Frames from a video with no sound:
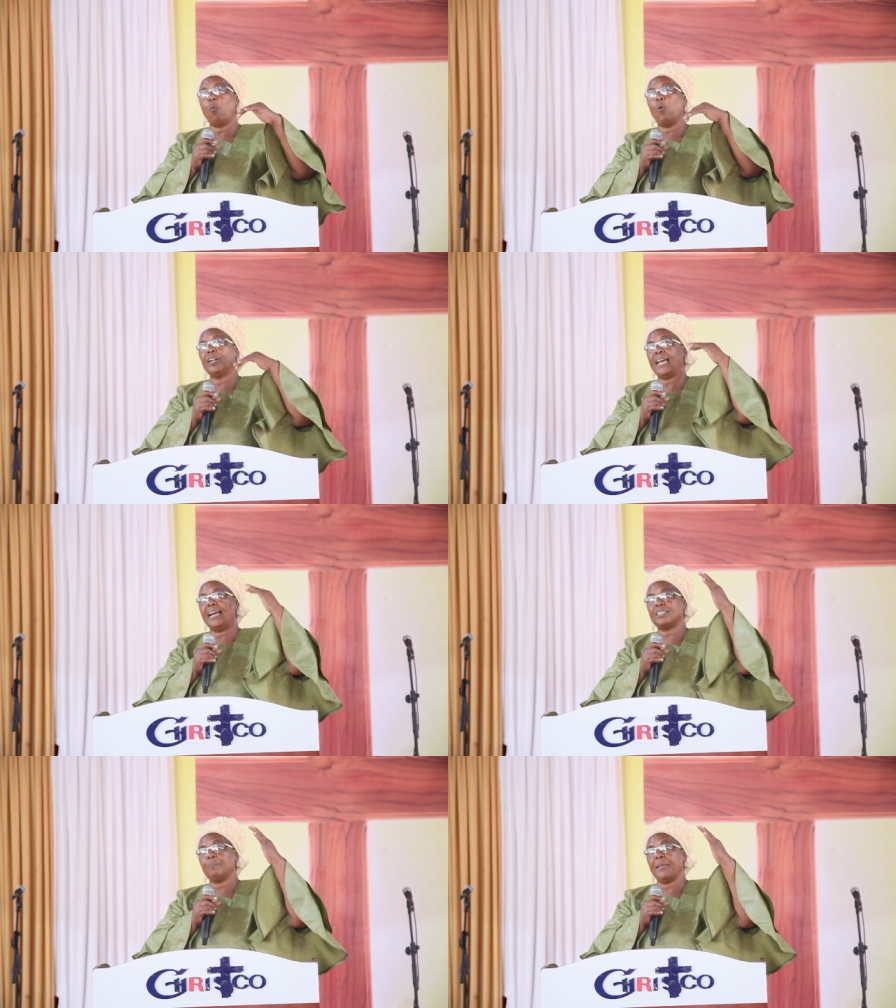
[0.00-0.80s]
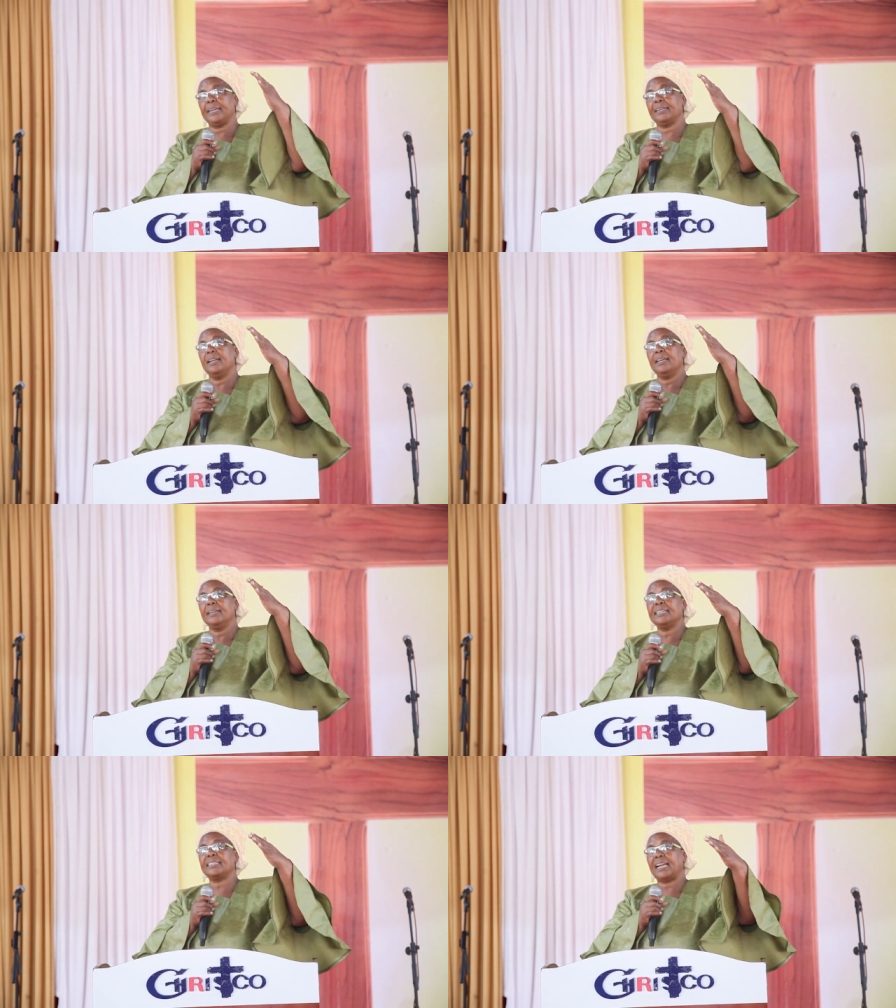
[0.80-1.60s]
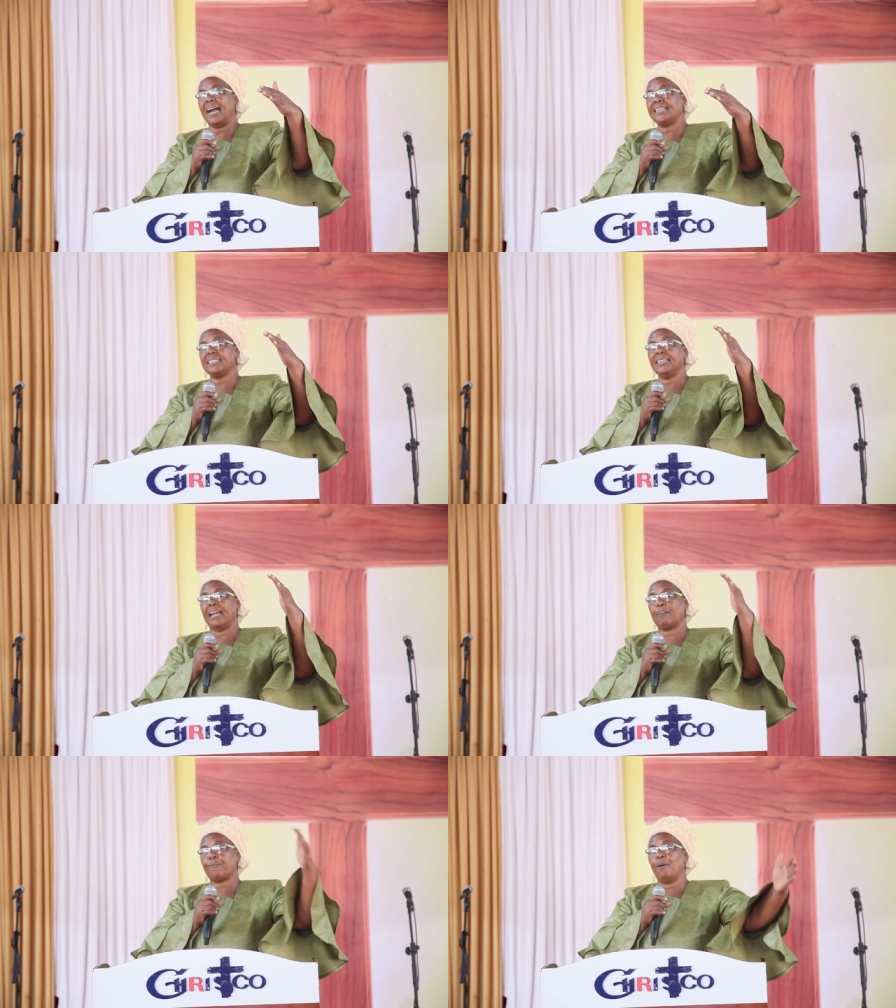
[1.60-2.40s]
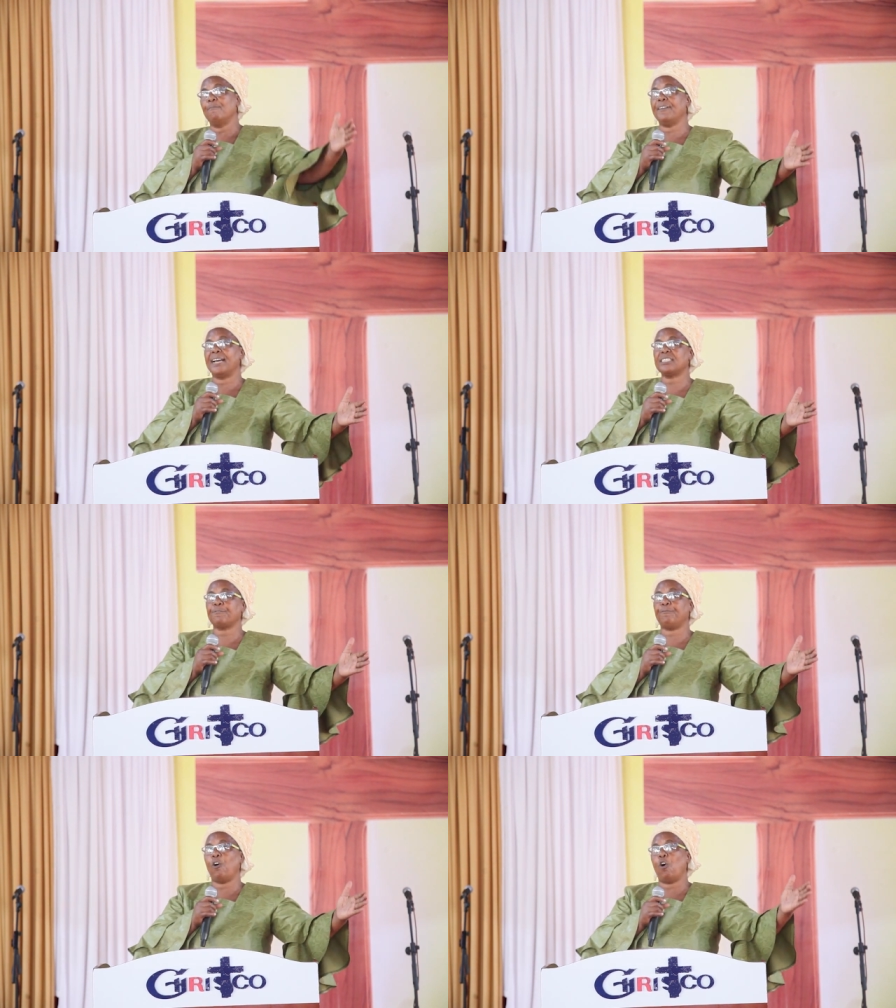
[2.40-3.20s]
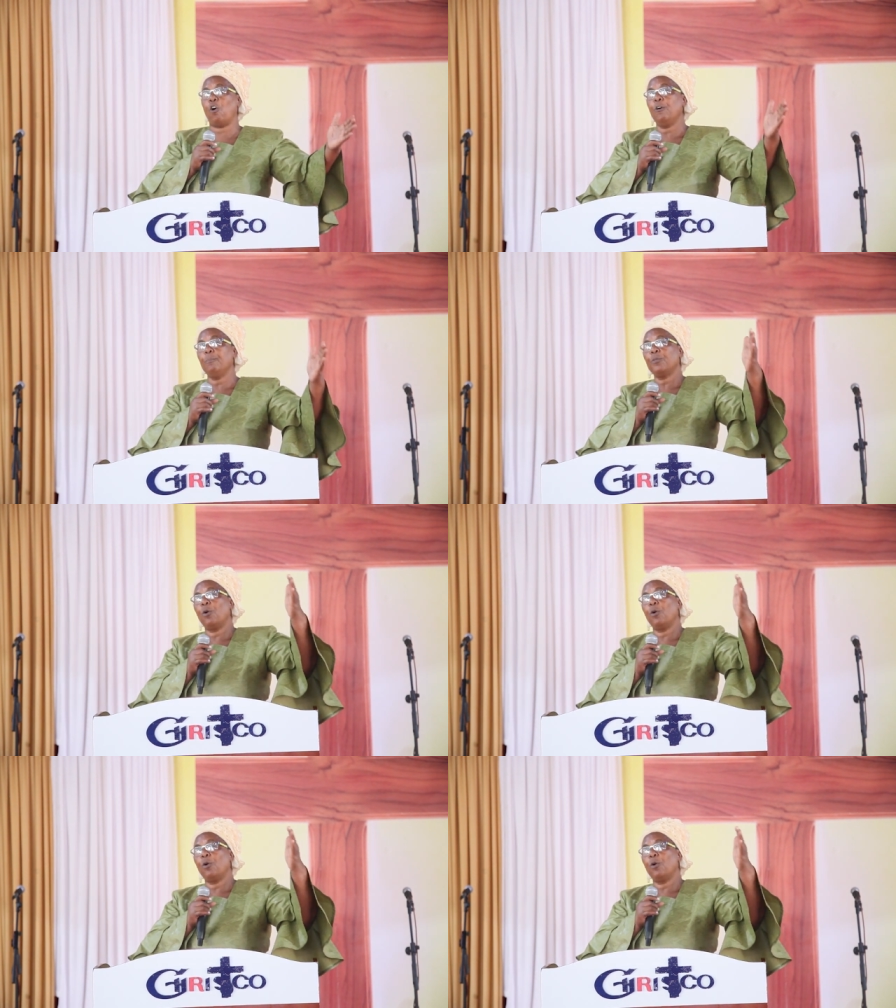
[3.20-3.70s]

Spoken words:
what has been discussed, like from verse 4